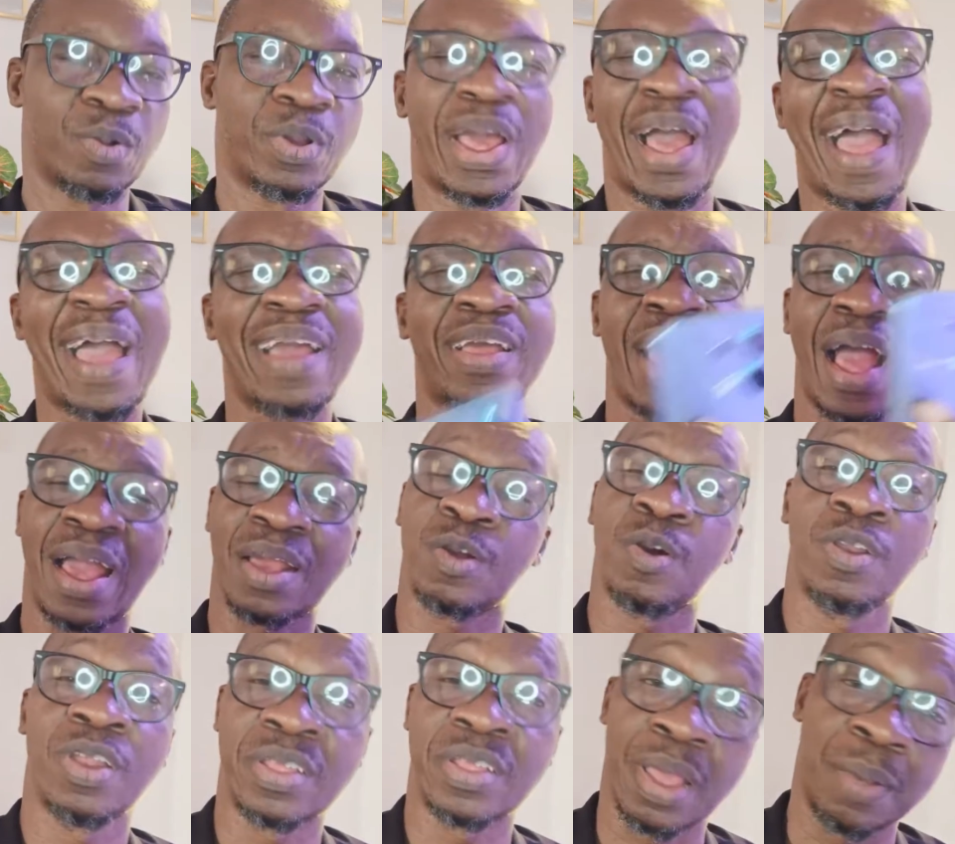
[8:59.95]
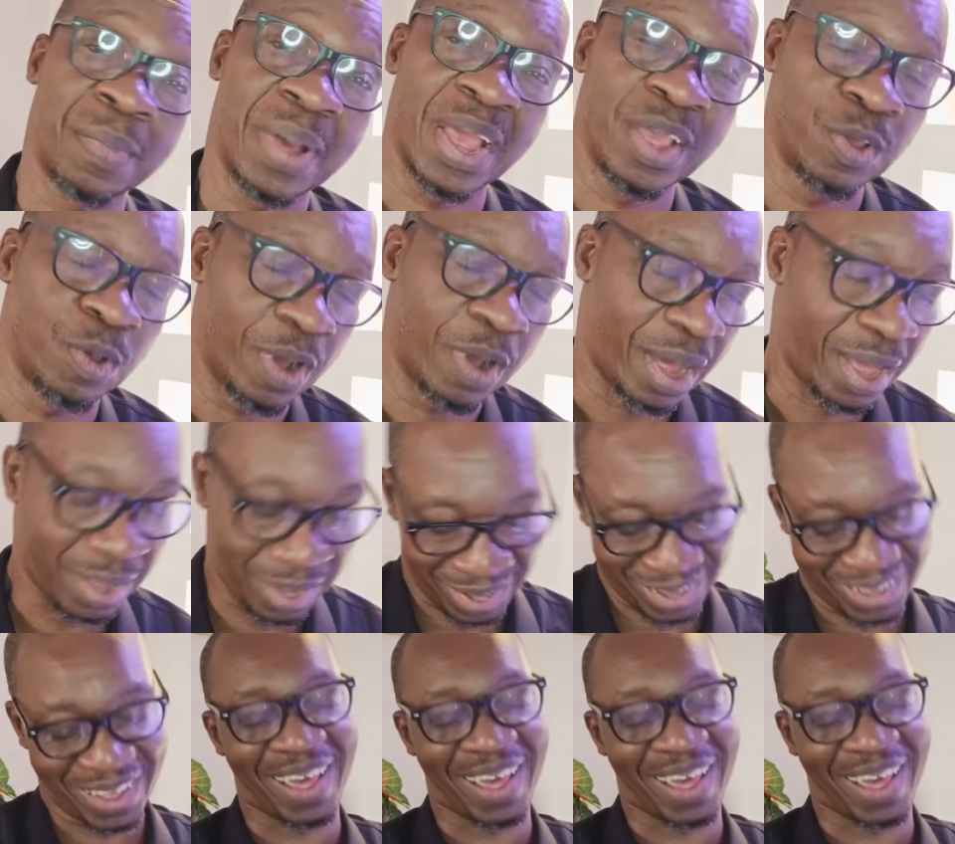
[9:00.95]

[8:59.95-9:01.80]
Okay, I call it MIUI.